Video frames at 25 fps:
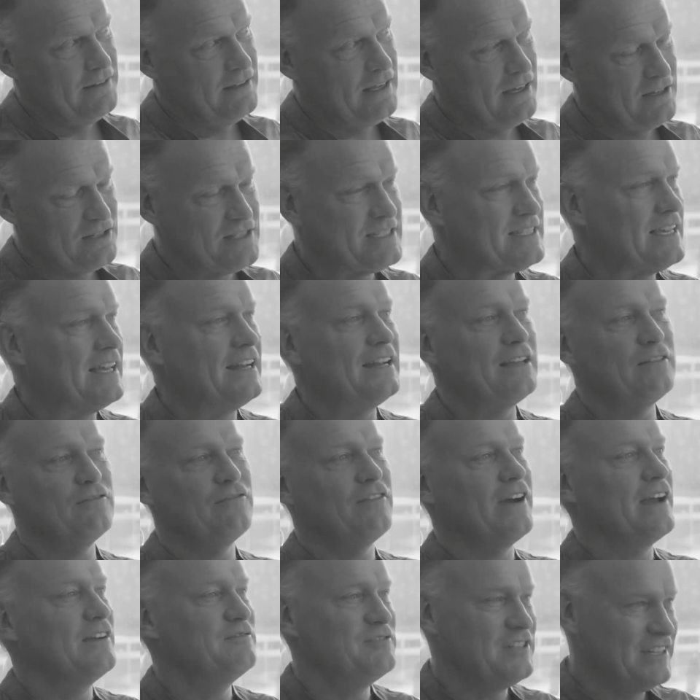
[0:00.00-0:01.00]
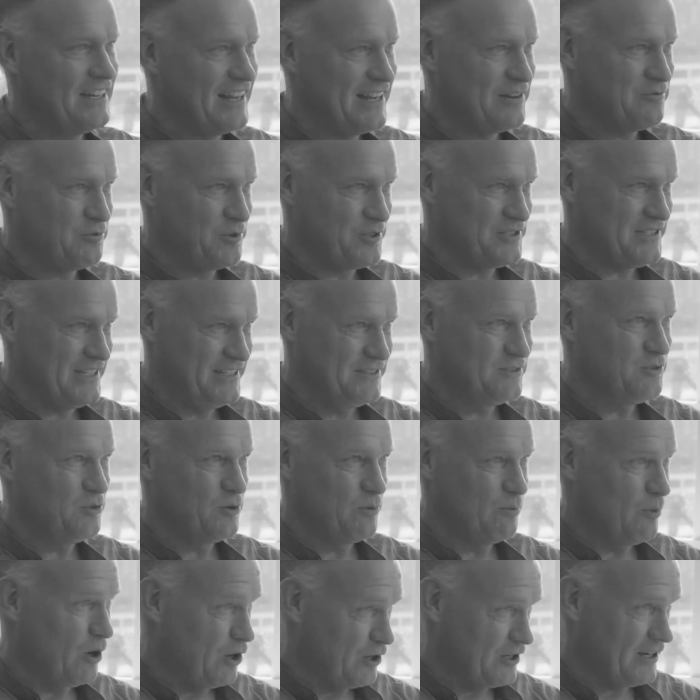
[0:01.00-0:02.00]
are selling 5G networks into
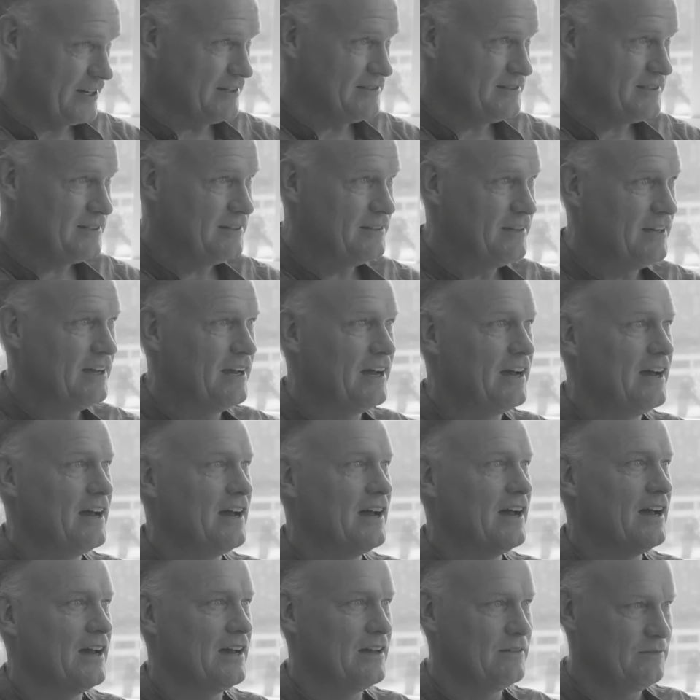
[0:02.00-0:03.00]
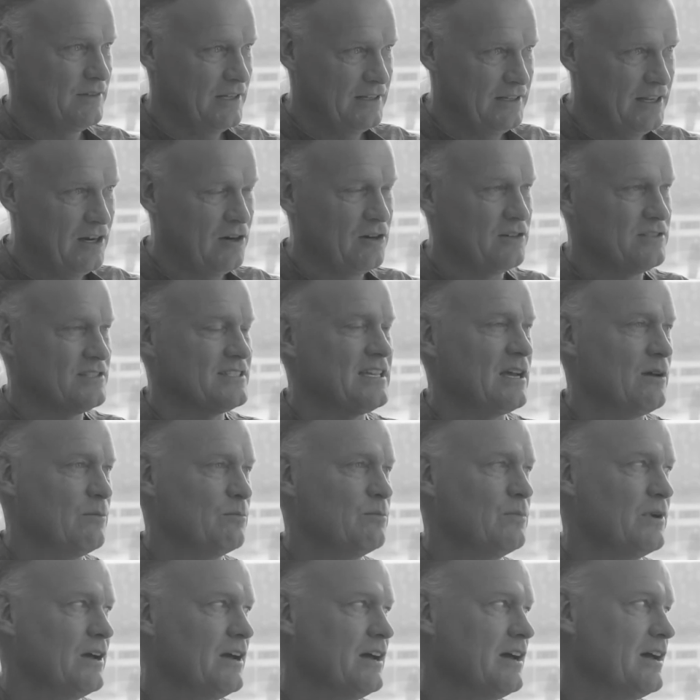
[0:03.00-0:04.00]
the market. There are
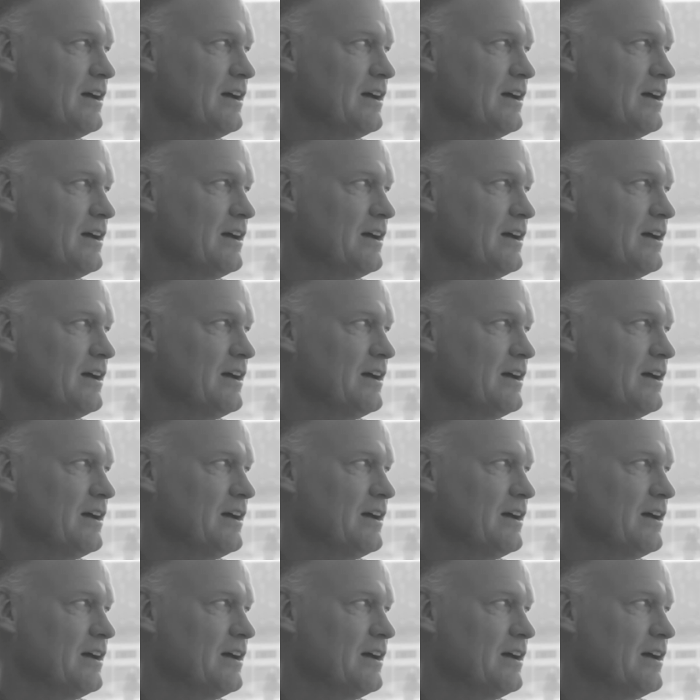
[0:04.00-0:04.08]
some